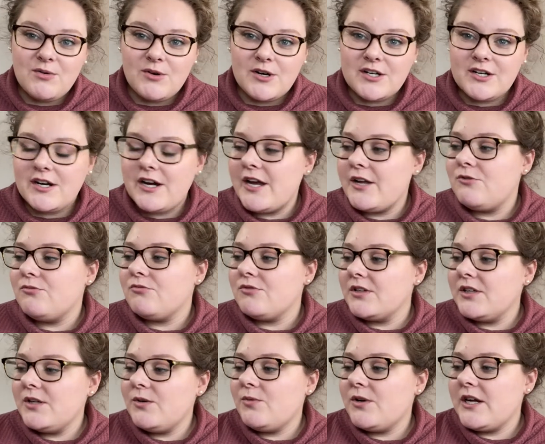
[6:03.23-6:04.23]
order and
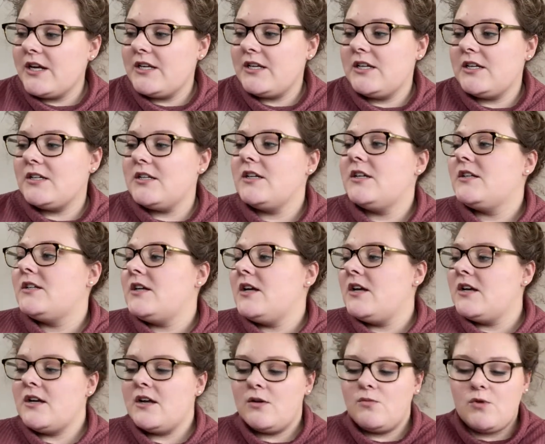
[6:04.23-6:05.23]
really what I needed
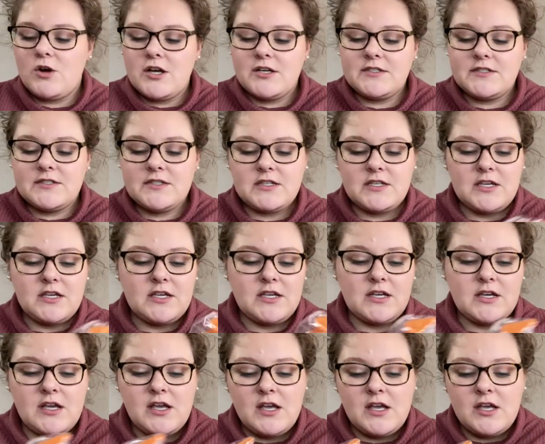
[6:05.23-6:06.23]
was
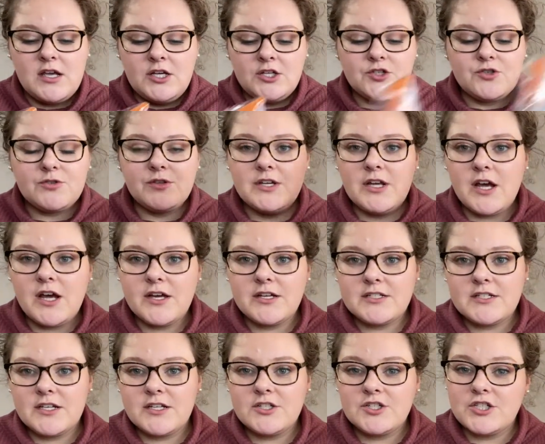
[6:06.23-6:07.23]
the Tree
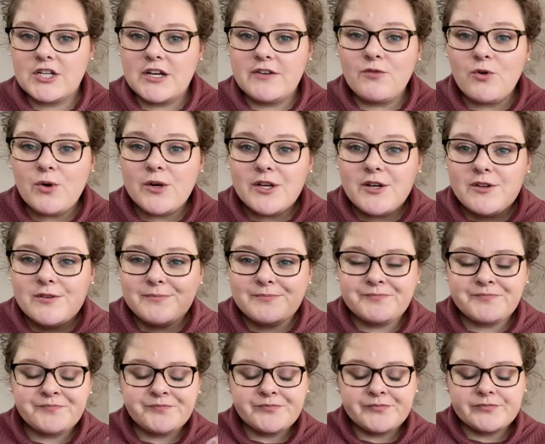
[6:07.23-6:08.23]
Hut Shave Oil.
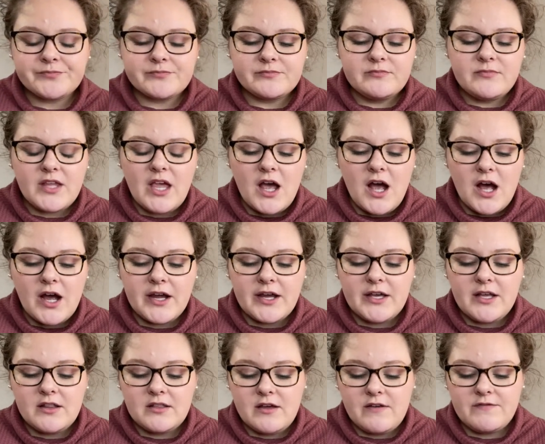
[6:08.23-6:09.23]
I
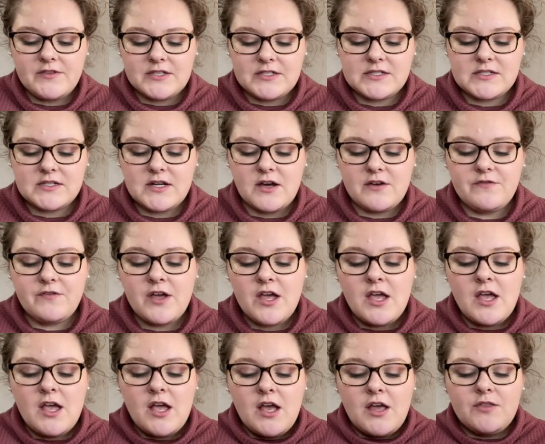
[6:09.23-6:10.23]
love this
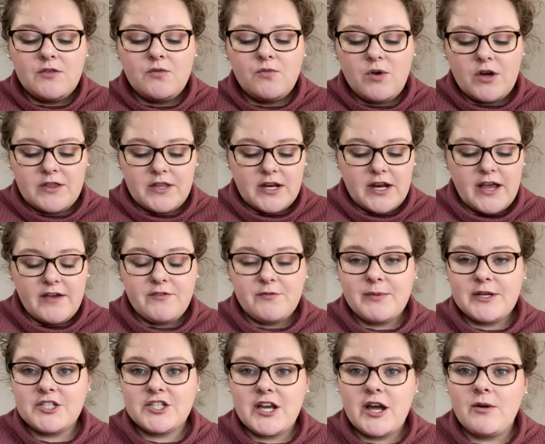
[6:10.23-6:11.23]
stuff. The one that I have in
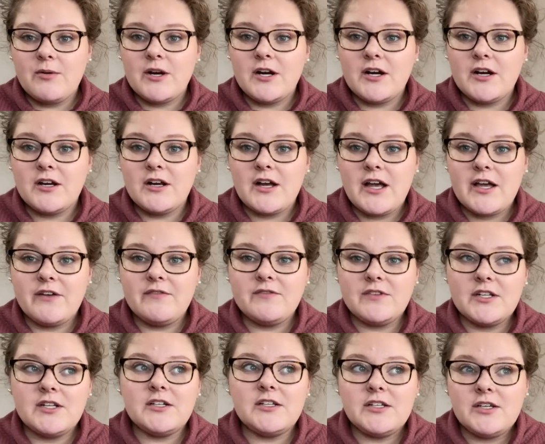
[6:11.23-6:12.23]
my shower, I have
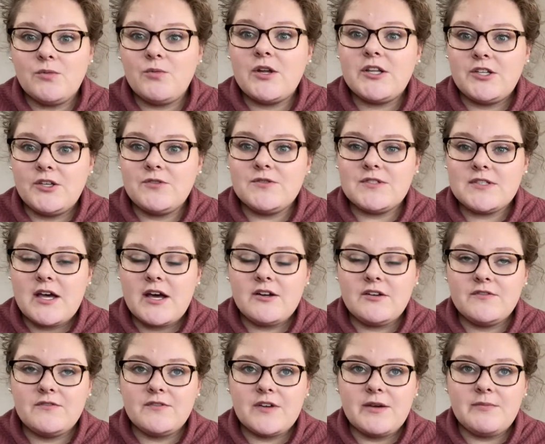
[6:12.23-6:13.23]
literally one use out
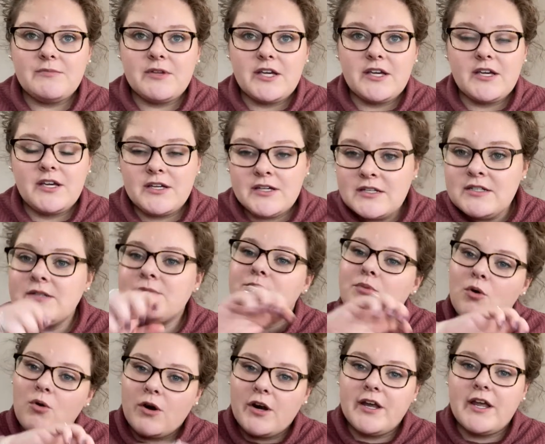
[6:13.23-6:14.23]
of. I'm like
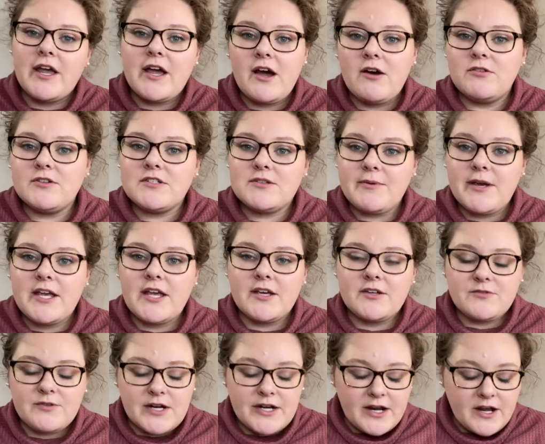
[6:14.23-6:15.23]
pouring it out into my hand
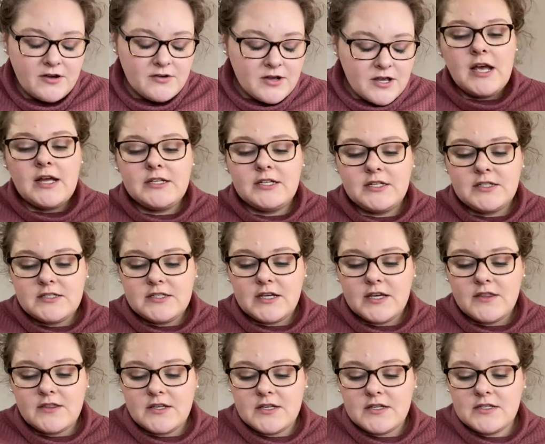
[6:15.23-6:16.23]
right now. I needed to
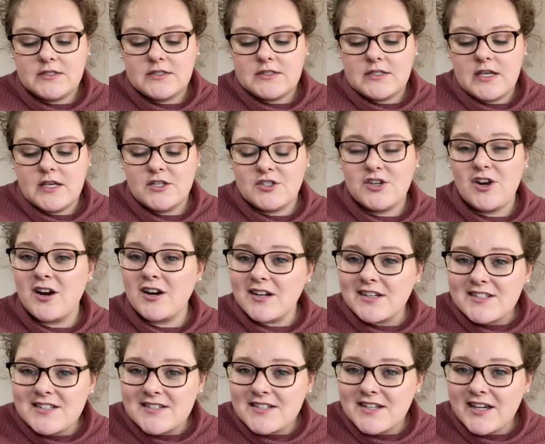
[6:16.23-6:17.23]
get this. Target
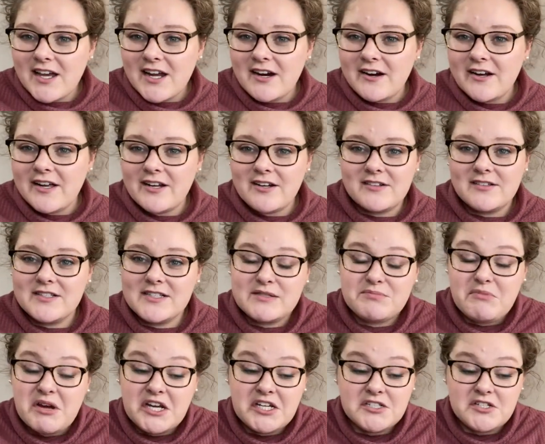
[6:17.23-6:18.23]
doesn't carry it, or at least
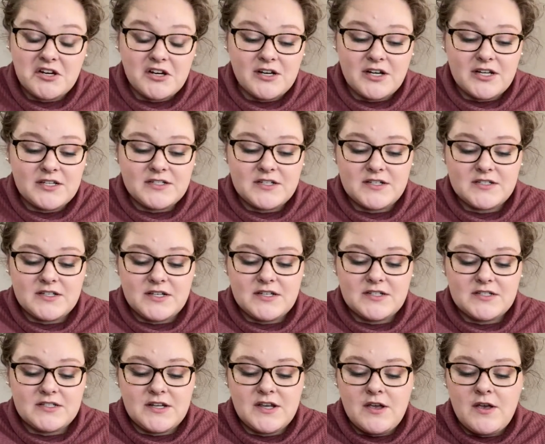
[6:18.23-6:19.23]
mine Target
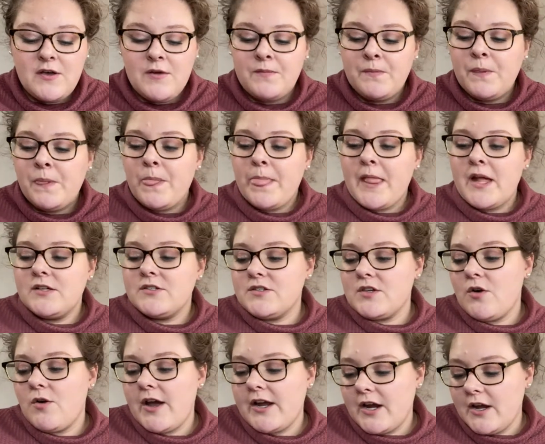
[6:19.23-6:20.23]
doesn't.
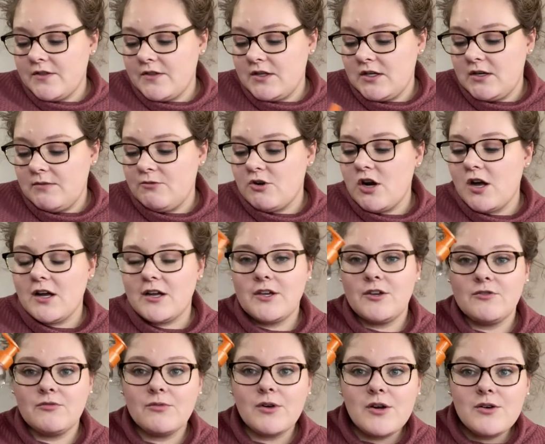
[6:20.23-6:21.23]
So I got the
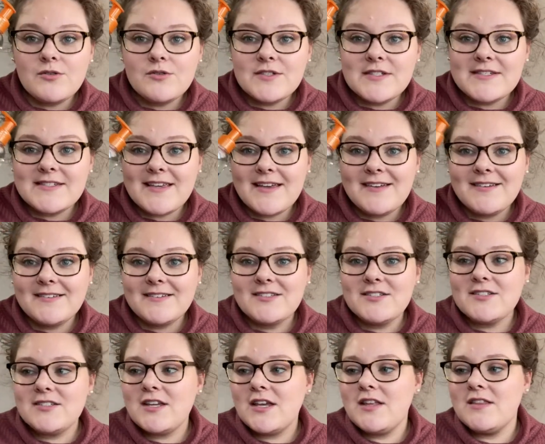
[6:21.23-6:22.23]
Moroccan Rose
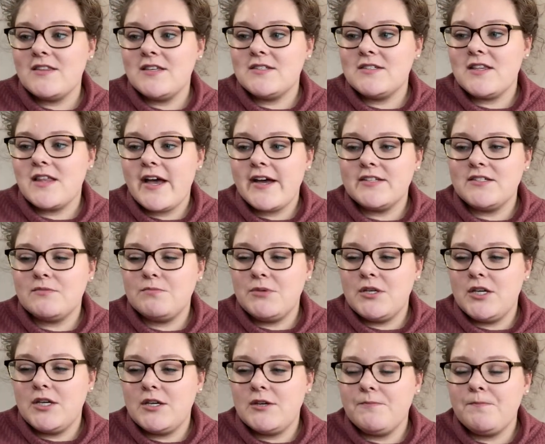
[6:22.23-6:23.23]
scent. This lasts
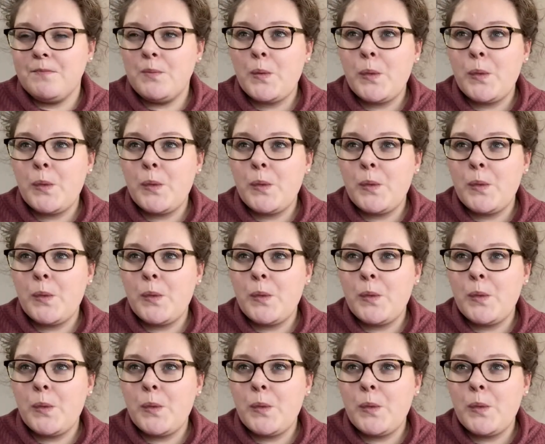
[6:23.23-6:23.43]
me,